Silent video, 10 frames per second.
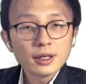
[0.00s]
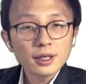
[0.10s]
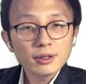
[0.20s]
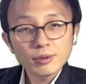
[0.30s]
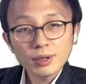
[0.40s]

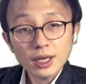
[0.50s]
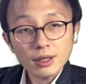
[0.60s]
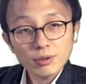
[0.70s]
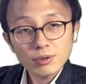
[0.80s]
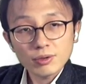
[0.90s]
And we
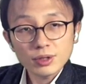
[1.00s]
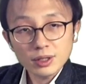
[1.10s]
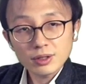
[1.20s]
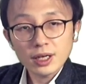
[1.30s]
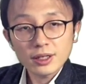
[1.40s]
introduce
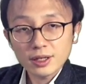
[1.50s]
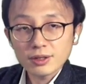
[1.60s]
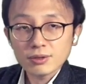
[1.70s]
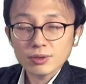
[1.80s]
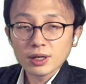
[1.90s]

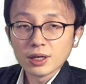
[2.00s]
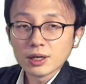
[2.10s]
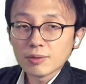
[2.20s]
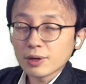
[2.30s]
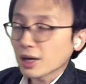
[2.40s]
internalized one.
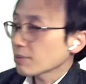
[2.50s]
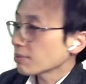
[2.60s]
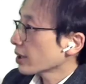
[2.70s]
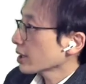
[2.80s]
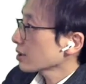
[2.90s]
By
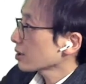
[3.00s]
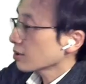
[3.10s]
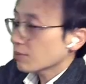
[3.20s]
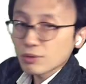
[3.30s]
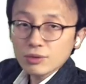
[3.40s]
applying
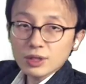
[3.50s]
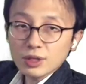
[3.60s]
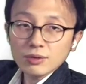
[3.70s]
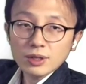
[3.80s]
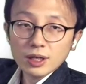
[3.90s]
the
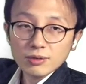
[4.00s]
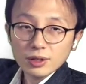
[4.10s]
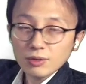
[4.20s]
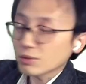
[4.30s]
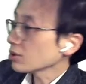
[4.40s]
pruning
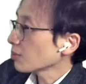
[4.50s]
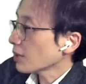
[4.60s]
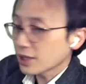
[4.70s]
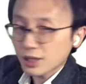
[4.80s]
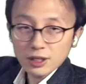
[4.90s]
technique to the
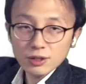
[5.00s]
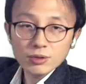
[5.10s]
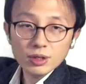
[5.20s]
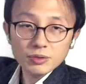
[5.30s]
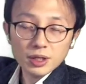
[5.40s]
binary
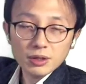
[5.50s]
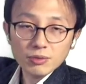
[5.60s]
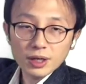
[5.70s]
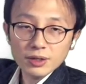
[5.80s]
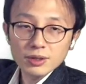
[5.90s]
neural
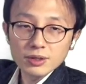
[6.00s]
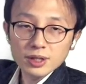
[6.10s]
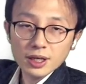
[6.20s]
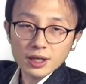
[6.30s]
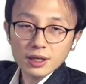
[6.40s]
network,
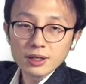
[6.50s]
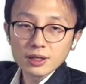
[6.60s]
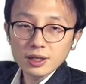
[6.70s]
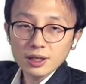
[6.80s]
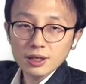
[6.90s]
then
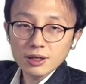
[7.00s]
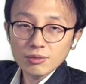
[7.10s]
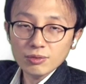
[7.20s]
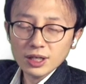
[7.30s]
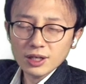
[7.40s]

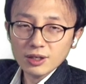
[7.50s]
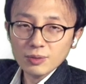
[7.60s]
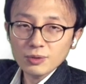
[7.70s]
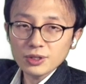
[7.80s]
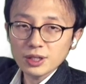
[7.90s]
we can
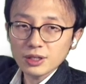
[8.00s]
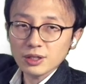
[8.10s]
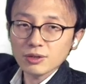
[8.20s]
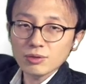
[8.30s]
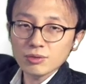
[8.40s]
represent
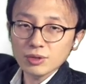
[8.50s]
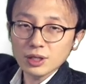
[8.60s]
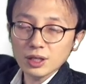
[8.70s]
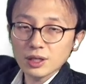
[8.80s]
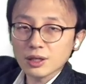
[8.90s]
it to
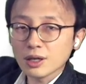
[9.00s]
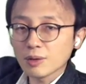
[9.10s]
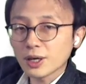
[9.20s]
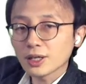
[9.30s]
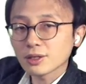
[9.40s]
the
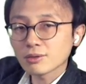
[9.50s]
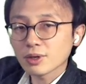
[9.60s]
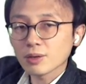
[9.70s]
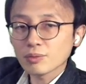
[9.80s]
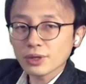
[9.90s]

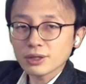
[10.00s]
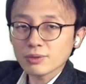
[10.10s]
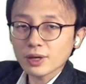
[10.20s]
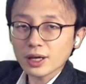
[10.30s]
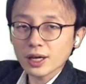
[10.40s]
-1,
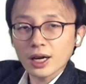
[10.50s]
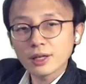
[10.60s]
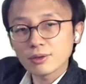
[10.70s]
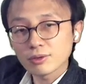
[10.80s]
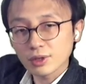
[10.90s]
+1,
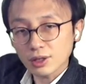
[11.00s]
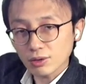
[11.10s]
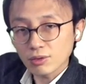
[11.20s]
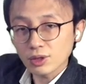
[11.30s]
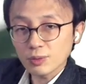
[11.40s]
and
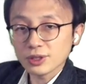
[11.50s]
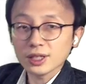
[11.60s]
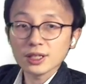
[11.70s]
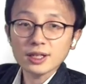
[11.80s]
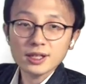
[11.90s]
0
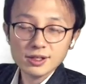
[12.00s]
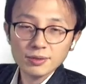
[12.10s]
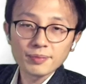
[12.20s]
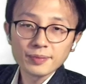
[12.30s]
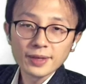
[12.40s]
representation.